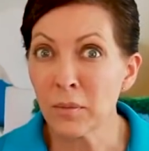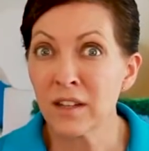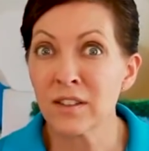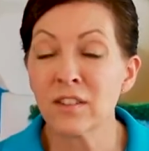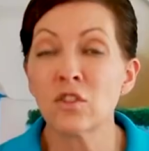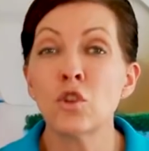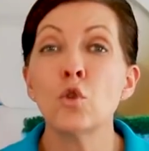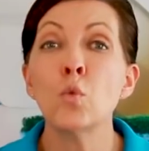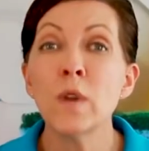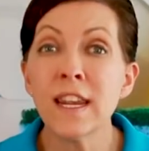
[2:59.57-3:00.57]
Because that's
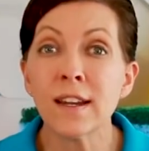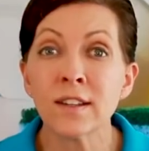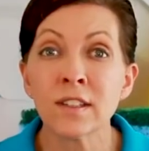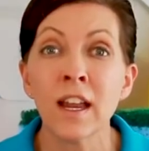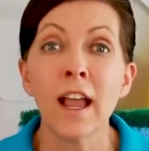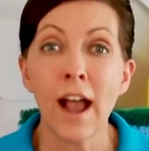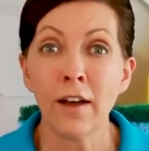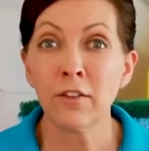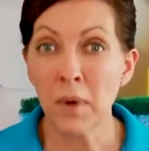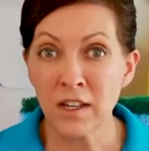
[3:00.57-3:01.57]
two weeks
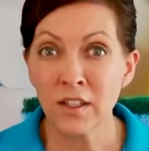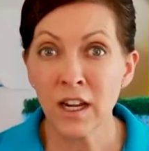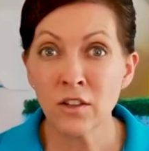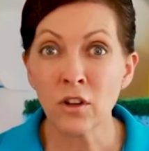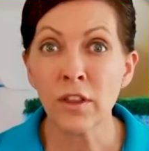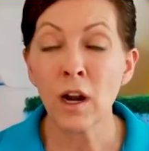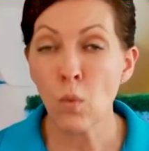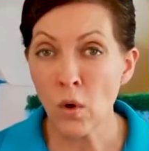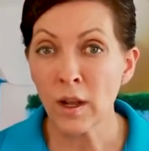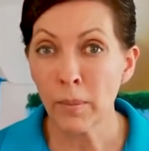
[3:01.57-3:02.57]
out of my schedule that I
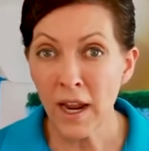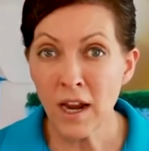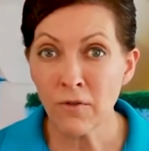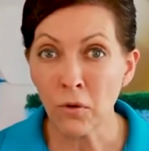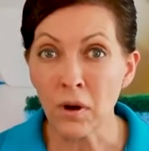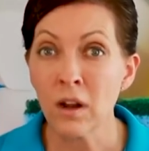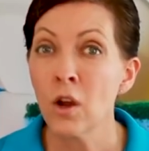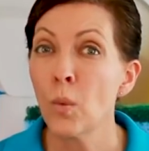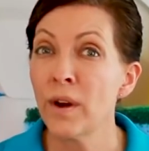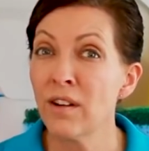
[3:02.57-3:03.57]
won't get paid for.
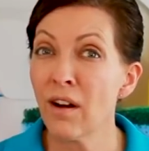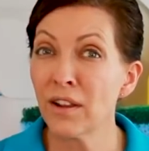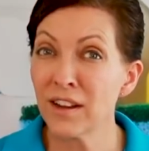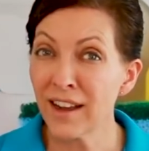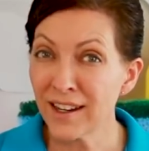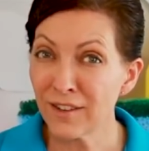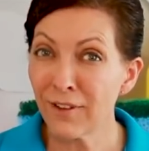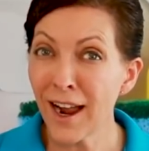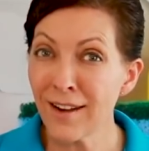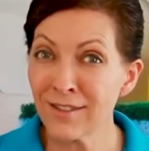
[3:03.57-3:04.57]
When you're on the nine to
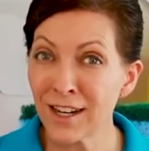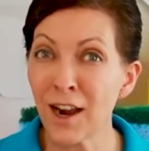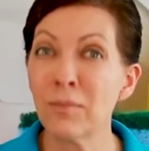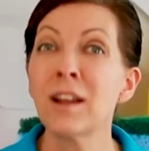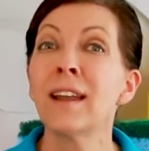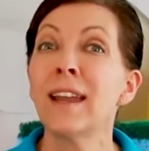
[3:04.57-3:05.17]
five job,